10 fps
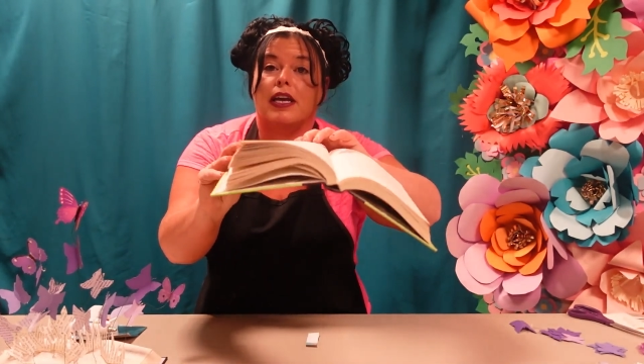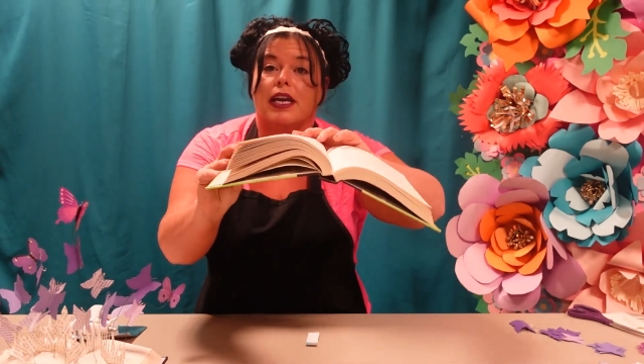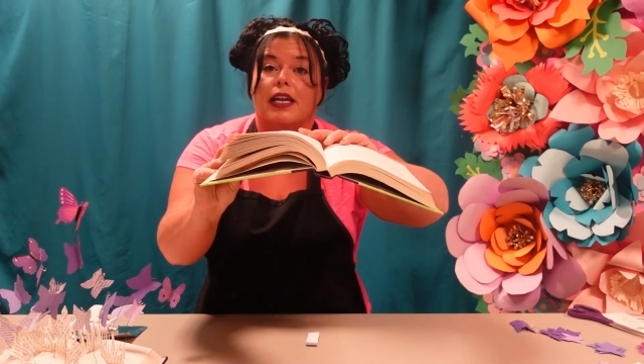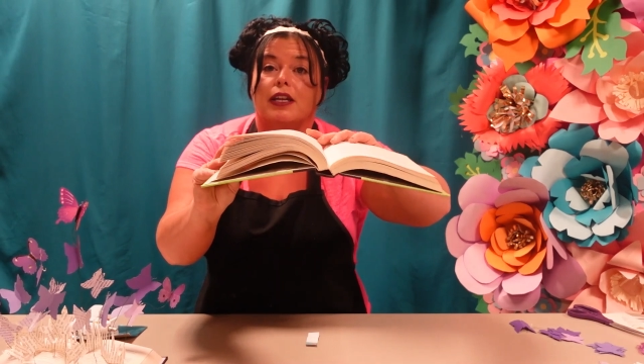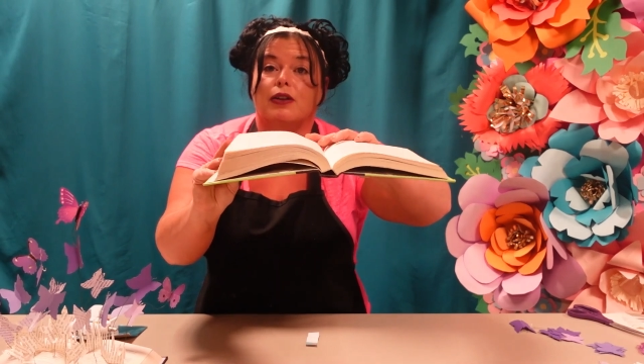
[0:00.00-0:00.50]

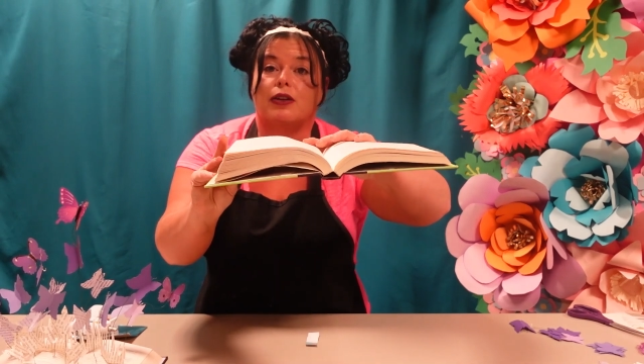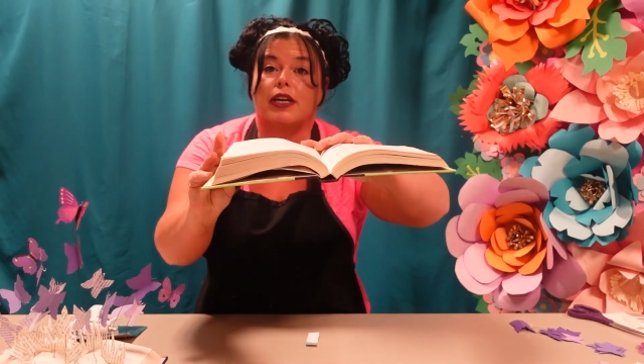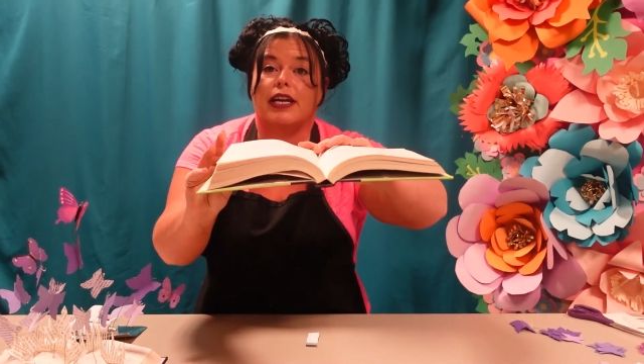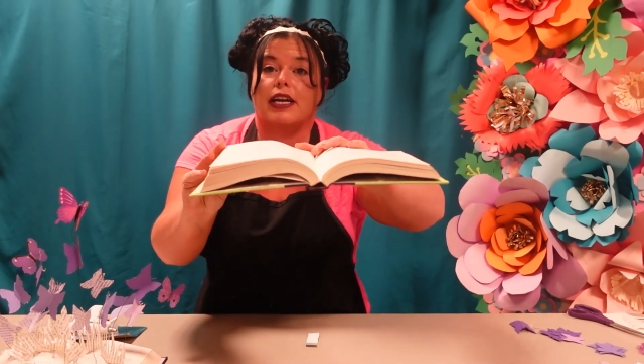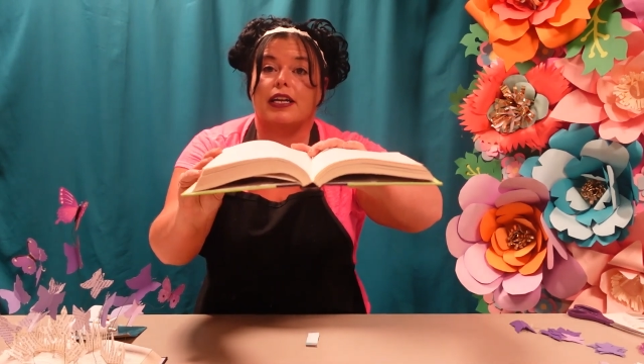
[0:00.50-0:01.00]
and it'll
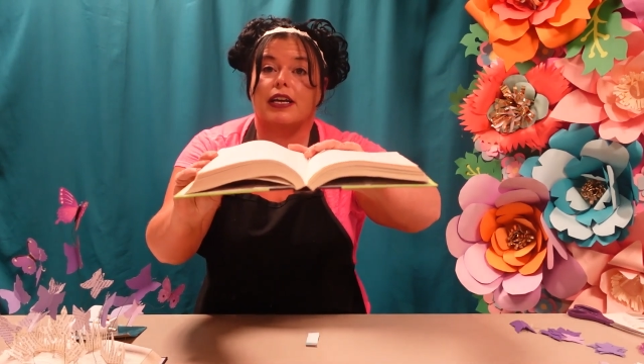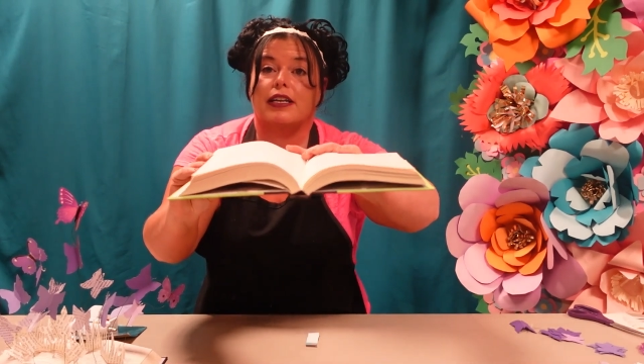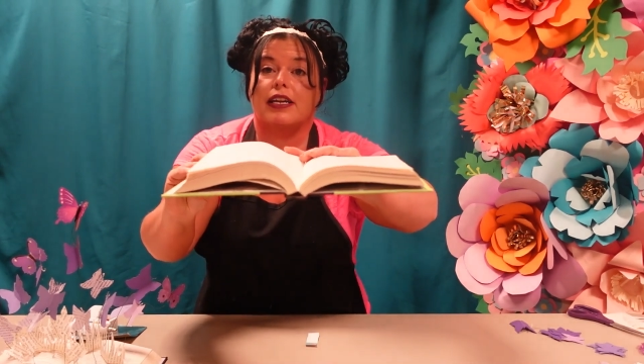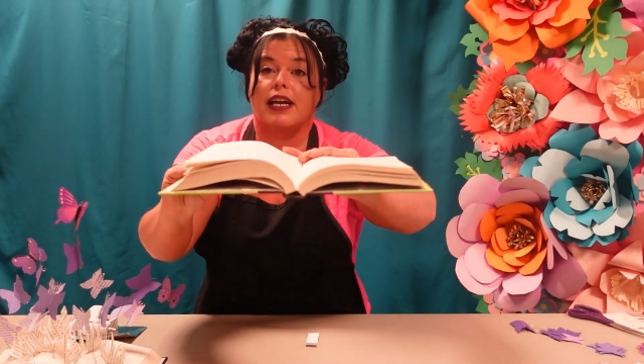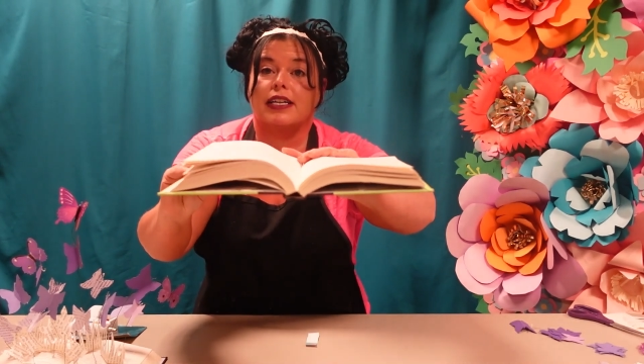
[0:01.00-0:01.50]
create a
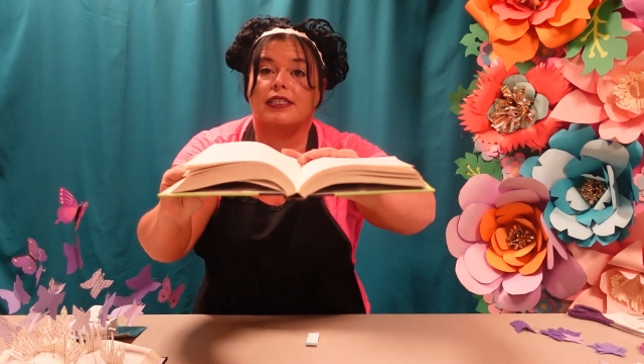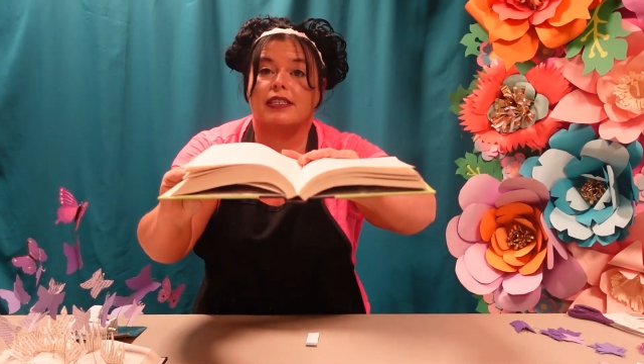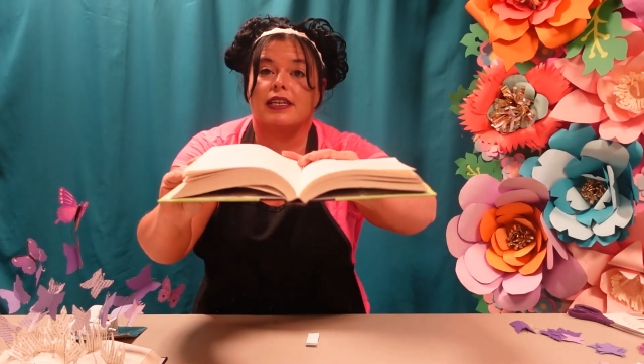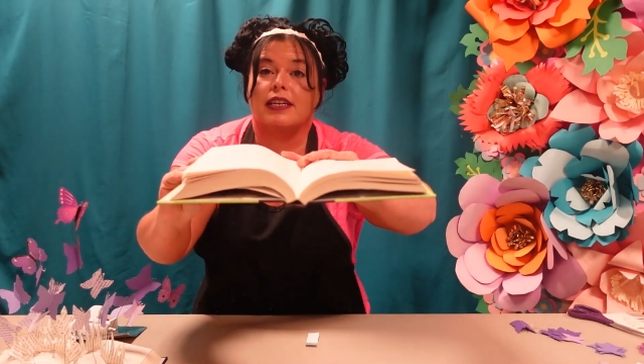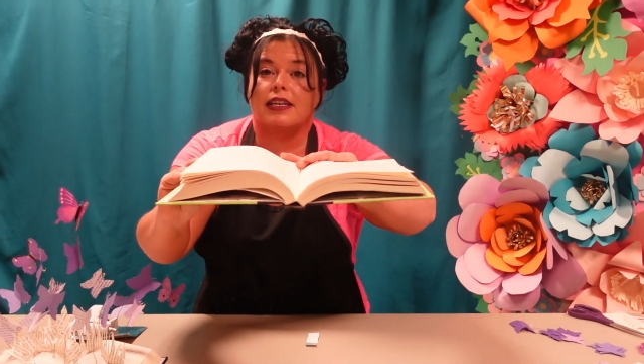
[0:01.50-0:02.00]
nice
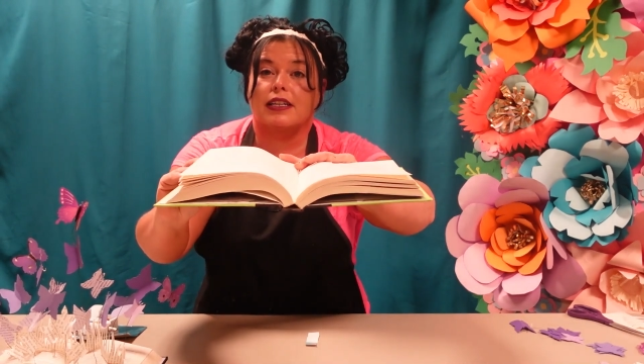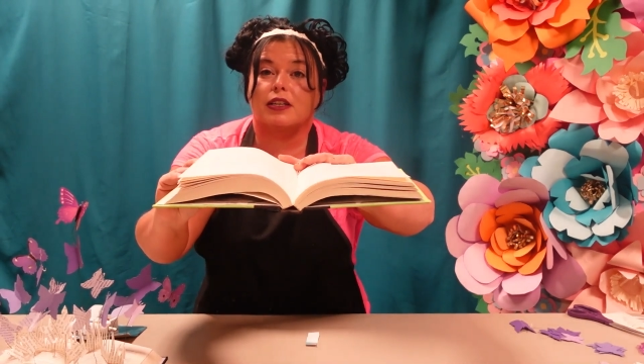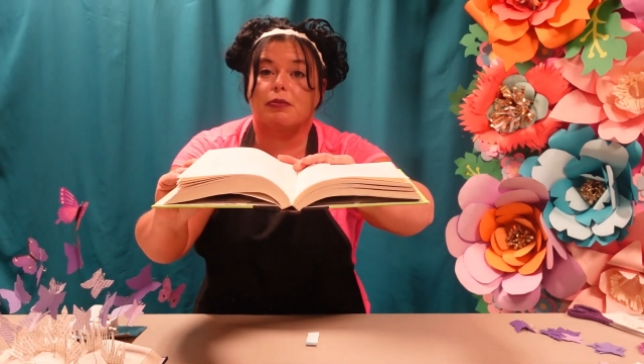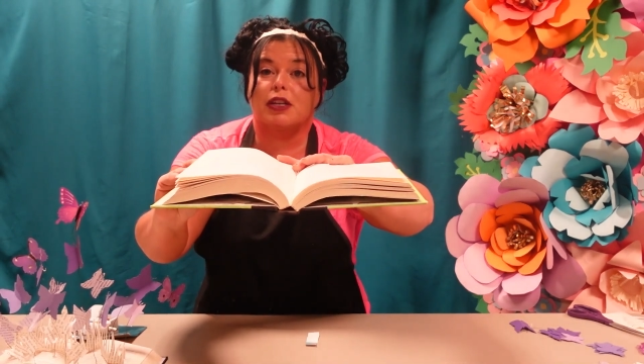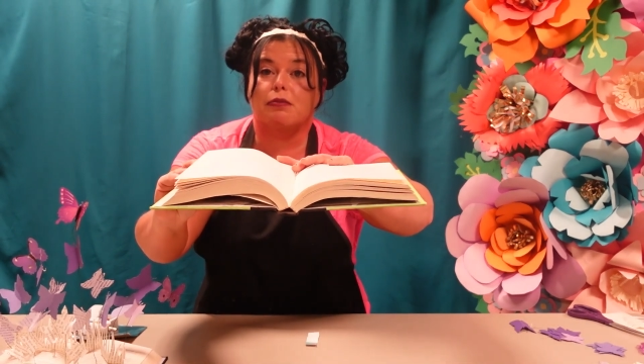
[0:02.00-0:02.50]
little
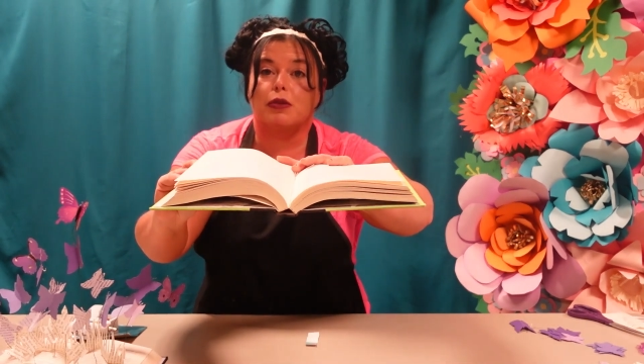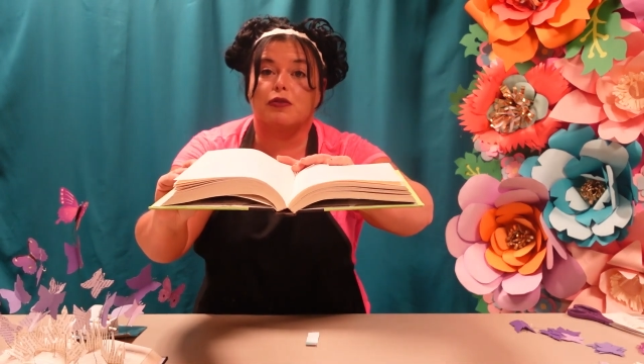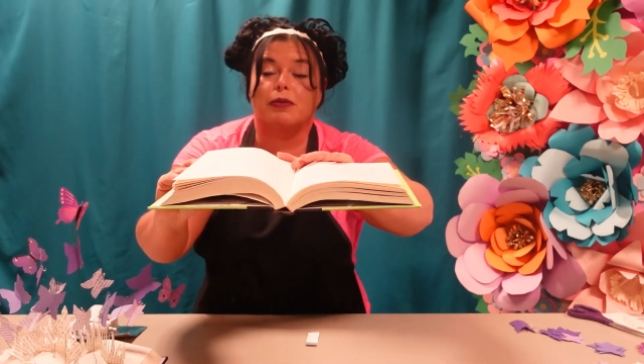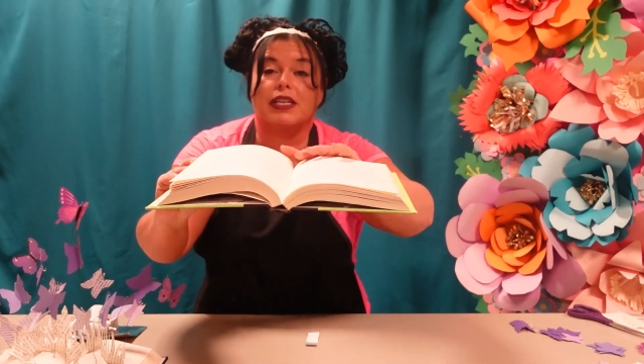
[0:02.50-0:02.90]
bit of movement.